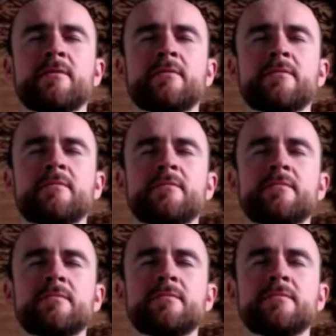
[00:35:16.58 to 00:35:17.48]

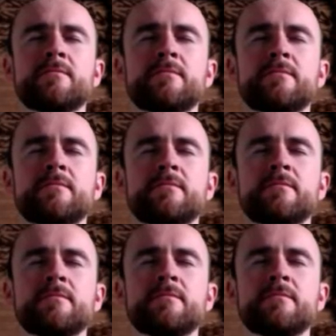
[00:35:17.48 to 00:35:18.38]

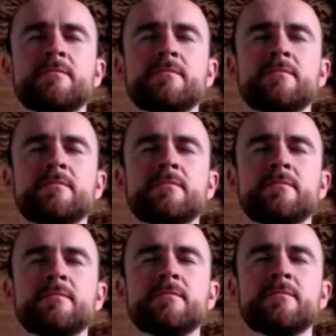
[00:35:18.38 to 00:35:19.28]

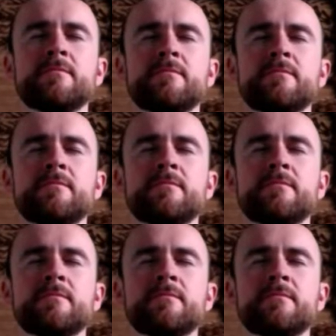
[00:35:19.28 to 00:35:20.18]

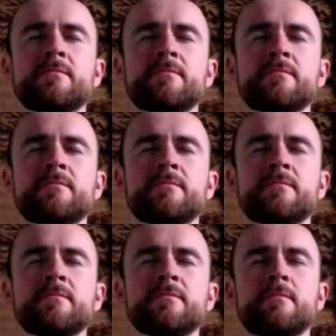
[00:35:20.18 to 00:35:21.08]

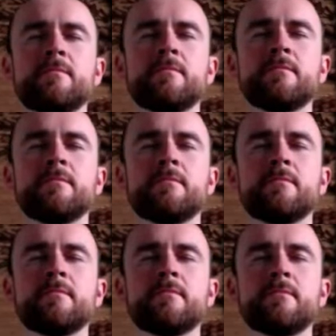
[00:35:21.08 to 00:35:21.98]

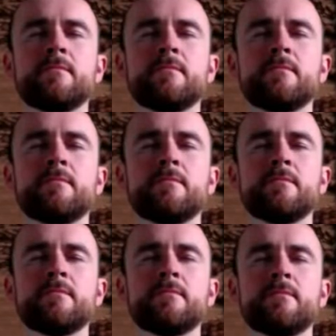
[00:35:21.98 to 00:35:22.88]

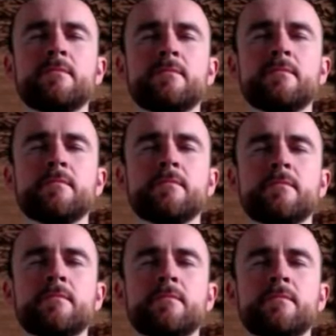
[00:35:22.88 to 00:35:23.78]

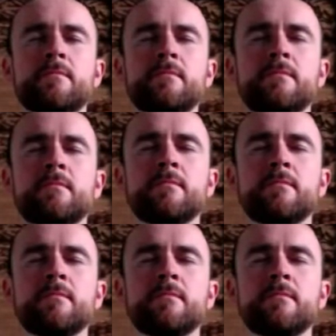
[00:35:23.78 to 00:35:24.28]
No one is speaking in this clip.